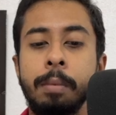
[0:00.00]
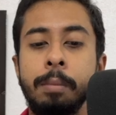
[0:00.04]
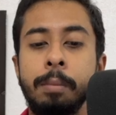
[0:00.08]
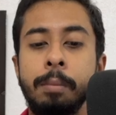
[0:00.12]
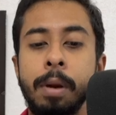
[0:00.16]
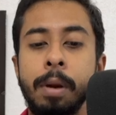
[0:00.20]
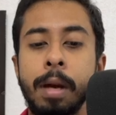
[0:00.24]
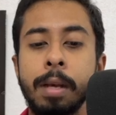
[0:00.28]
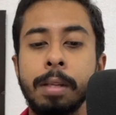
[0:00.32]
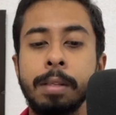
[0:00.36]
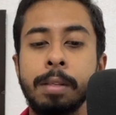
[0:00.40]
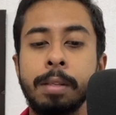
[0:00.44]

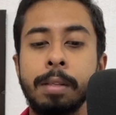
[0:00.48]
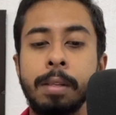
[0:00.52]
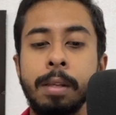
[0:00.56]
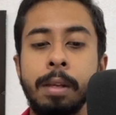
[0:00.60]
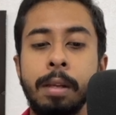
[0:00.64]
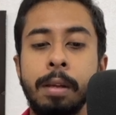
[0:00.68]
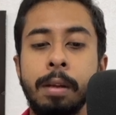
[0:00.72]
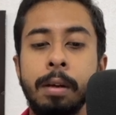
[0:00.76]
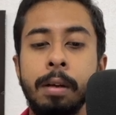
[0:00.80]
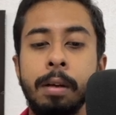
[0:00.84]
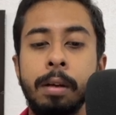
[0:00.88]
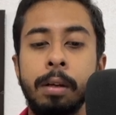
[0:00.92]
plus
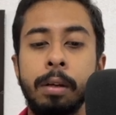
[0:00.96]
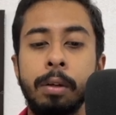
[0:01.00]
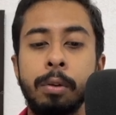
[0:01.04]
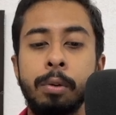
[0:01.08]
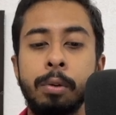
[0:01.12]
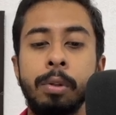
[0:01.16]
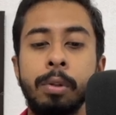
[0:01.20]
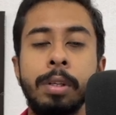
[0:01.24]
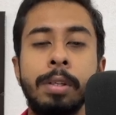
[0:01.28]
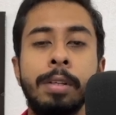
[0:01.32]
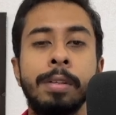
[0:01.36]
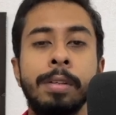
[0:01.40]
c.
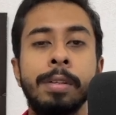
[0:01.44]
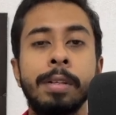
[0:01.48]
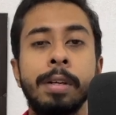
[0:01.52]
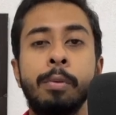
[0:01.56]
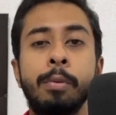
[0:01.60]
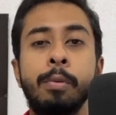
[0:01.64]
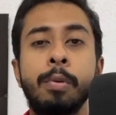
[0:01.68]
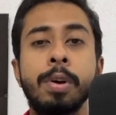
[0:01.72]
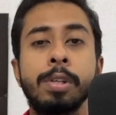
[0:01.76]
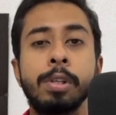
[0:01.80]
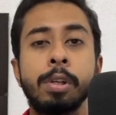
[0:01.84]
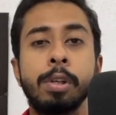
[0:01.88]
So this is an
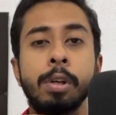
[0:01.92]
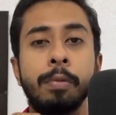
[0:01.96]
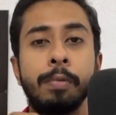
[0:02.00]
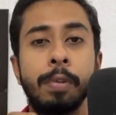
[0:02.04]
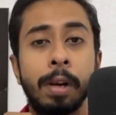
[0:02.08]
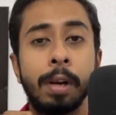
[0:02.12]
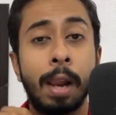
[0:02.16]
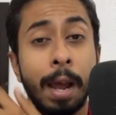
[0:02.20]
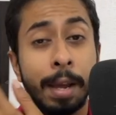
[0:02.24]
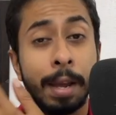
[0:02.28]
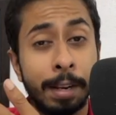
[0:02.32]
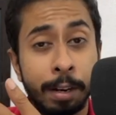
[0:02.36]
equation of a
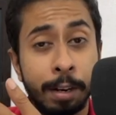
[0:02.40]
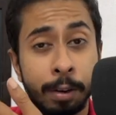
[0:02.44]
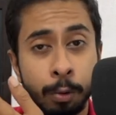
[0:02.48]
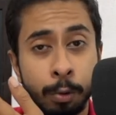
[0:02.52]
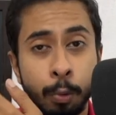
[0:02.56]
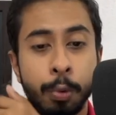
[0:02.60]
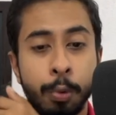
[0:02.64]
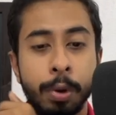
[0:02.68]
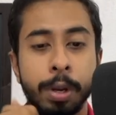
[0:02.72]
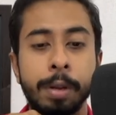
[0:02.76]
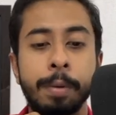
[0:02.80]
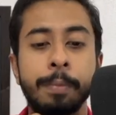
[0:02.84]
line in
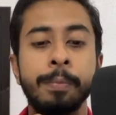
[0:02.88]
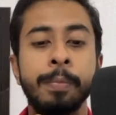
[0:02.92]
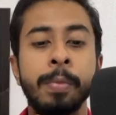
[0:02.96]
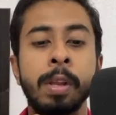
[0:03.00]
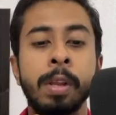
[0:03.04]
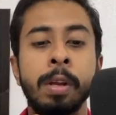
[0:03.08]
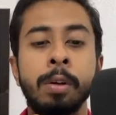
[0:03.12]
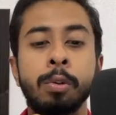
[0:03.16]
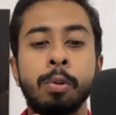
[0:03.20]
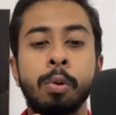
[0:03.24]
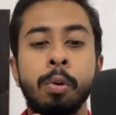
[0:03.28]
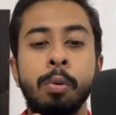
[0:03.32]
2D.
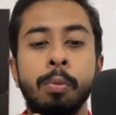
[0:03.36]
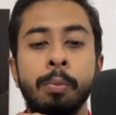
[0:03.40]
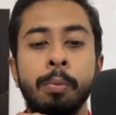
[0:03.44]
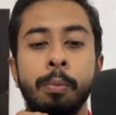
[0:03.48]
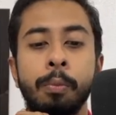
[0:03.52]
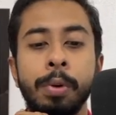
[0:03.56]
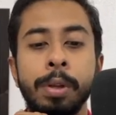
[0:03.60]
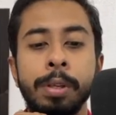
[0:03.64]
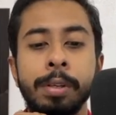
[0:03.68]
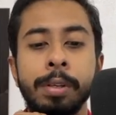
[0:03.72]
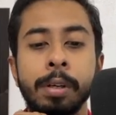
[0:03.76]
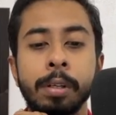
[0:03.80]
So
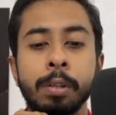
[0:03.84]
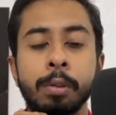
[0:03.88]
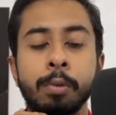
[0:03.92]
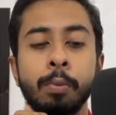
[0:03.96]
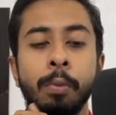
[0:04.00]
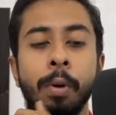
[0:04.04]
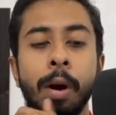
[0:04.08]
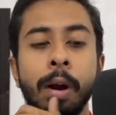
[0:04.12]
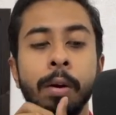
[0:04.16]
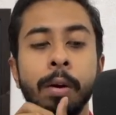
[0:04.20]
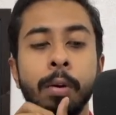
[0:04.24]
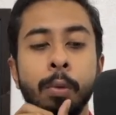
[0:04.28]
we just
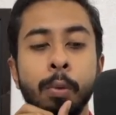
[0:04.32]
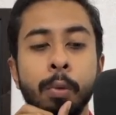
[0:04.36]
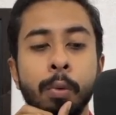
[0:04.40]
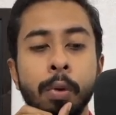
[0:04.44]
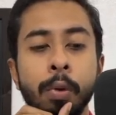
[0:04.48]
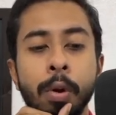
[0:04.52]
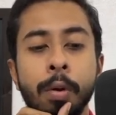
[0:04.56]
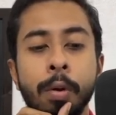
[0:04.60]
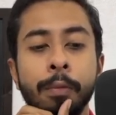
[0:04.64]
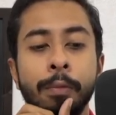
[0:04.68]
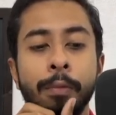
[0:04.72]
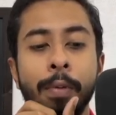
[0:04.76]
want to
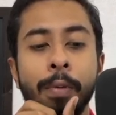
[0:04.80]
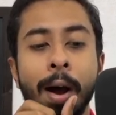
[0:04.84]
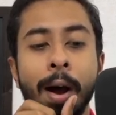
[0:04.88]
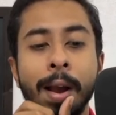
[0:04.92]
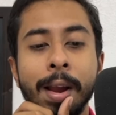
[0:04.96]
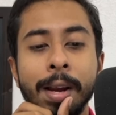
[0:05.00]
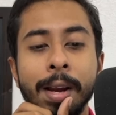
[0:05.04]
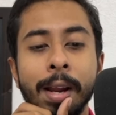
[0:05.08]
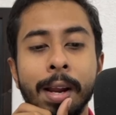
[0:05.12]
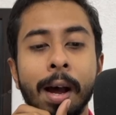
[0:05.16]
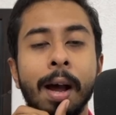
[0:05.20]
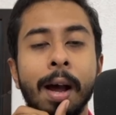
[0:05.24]

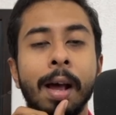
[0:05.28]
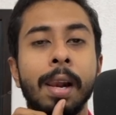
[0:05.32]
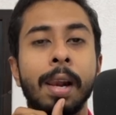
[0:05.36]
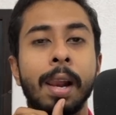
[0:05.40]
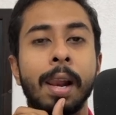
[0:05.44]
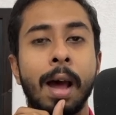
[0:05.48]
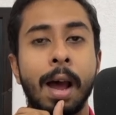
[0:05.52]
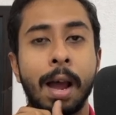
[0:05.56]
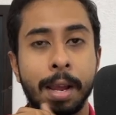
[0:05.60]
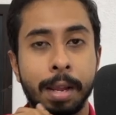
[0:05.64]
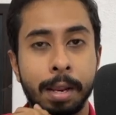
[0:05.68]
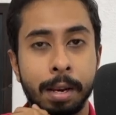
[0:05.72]
find a
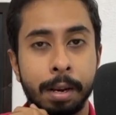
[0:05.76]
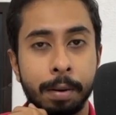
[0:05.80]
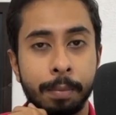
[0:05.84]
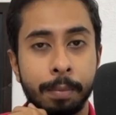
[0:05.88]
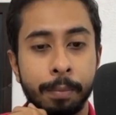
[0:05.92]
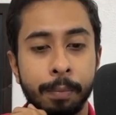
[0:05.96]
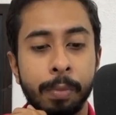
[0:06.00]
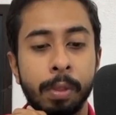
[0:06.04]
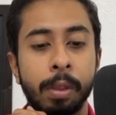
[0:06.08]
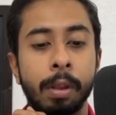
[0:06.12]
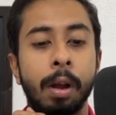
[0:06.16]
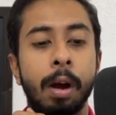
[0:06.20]
line
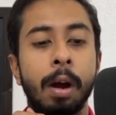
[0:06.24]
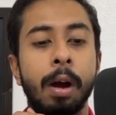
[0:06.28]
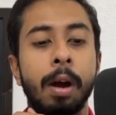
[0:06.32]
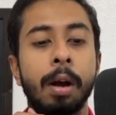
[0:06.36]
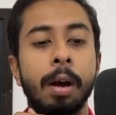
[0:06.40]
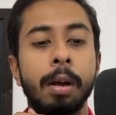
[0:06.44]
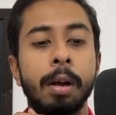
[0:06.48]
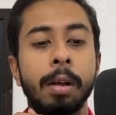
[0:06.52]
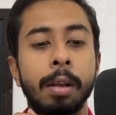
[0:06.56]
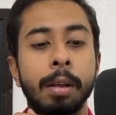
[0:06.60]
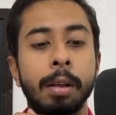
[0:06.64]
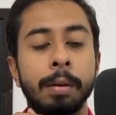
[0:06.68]

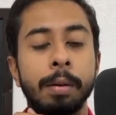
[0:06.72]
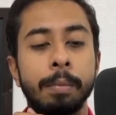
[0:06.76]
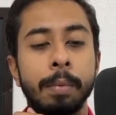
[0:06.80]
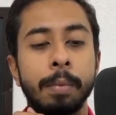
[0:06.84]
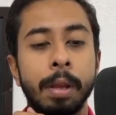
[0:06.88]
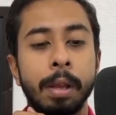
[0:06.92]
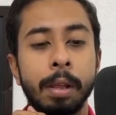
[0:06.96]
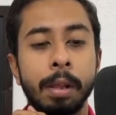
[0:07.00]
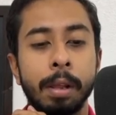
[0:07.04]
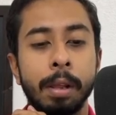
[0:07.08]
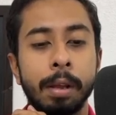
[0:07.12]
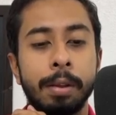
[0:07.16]

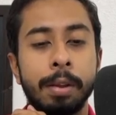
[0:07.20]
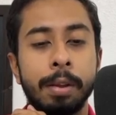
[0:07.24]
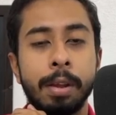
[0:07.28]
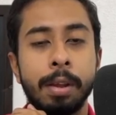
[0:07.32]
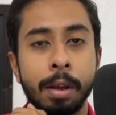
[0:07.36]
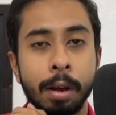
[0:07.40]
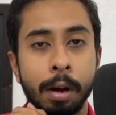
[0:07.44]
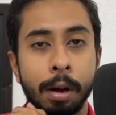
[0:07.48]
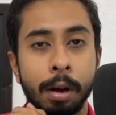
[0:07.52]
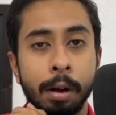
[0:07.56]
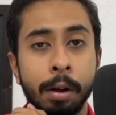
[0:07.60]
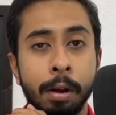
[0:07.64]

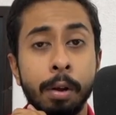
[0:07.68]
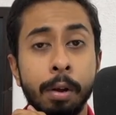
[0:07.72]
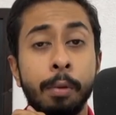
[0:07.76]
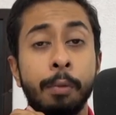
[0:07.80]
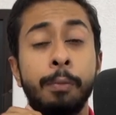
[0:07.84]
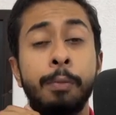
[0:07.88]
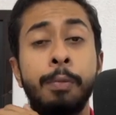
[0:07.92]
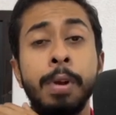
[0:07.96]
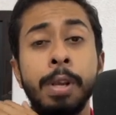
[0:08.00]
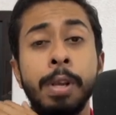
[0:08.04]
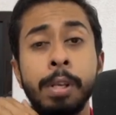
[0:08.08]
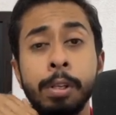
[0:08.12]
here
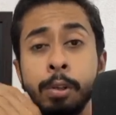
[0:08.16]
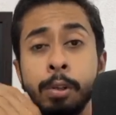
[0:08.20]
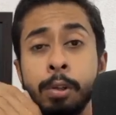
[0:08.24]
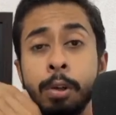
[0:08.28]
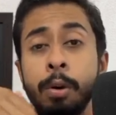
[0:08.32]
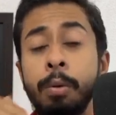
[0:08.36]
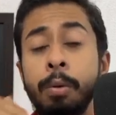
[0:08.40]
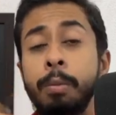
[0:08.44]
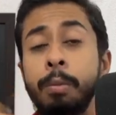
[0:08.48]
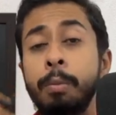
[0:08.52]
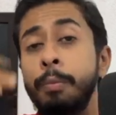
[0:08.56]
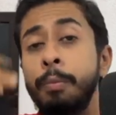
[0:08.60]
which
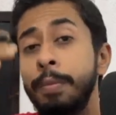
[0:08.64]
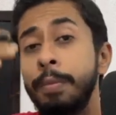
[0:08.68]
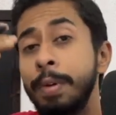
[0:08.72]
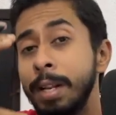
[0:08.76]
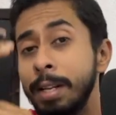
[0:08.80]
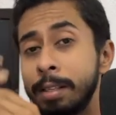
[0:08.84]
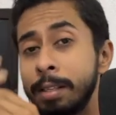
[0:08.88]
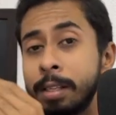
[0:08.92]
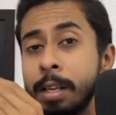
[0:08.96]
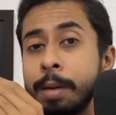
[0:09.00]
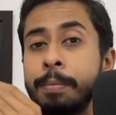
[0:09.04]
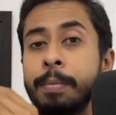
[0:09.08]

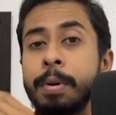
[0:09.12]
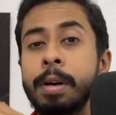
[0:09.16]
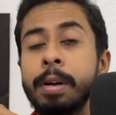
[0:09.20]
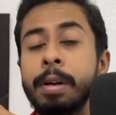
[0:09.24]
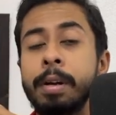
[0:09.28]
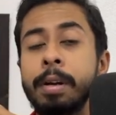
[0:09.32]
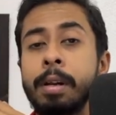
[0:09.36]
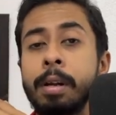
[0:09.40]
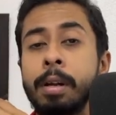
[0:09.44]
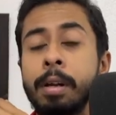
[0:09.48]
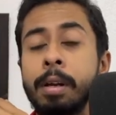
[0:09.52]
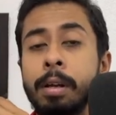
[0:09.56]
will
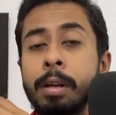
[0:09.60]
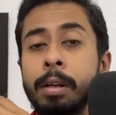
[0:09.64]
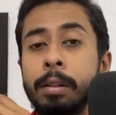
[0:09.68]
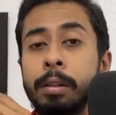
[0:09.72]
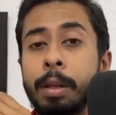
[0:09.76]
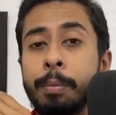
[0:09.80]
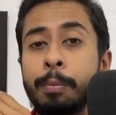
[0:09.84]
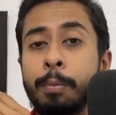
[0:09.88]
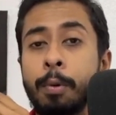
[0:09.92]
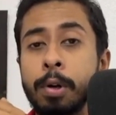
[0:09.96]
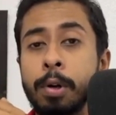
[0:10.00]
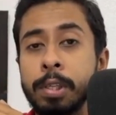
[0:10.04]
separate
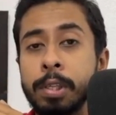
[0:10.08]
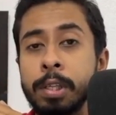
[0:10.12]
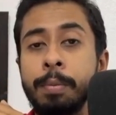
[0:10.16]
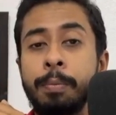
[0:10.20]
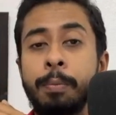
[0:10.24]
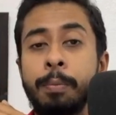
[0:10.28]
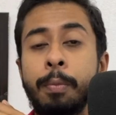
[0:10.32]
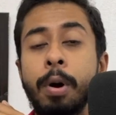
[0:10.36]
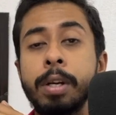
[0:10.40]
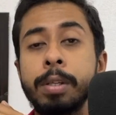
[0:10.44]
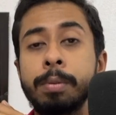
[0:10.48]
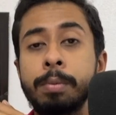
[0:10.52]
the
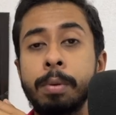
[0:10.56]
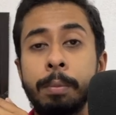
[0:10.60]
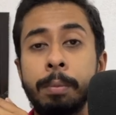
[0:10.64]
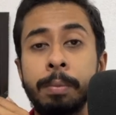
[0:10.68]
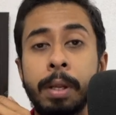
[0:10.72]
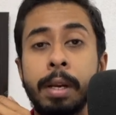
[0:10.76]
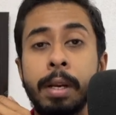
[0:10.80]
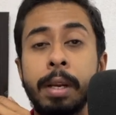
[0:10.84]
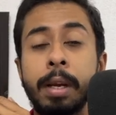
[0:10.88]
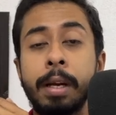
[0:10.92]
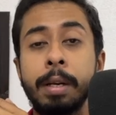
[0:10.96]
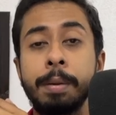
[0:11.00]
positive points from
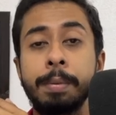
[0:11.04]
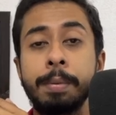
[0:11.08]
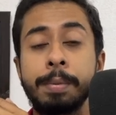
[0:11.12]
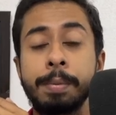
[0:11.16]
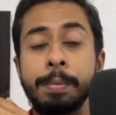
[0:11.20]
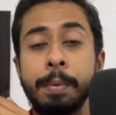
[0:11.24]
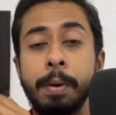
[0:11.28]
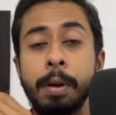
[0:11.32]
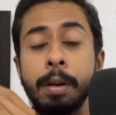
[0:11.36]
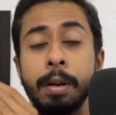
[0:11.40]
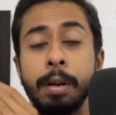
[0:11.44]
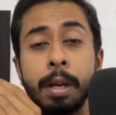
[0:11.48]
the
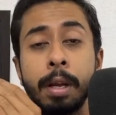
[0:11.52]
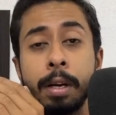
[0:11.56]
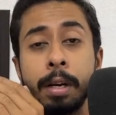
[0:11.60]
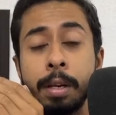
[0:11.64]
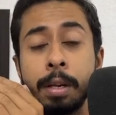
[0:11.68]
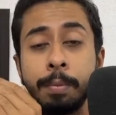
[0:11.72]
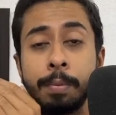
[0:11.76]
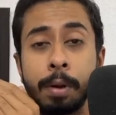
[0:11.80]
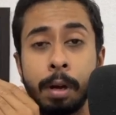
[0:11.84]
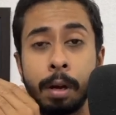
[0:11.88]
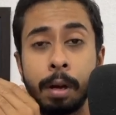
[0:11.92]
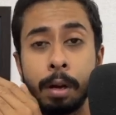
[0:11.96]
negative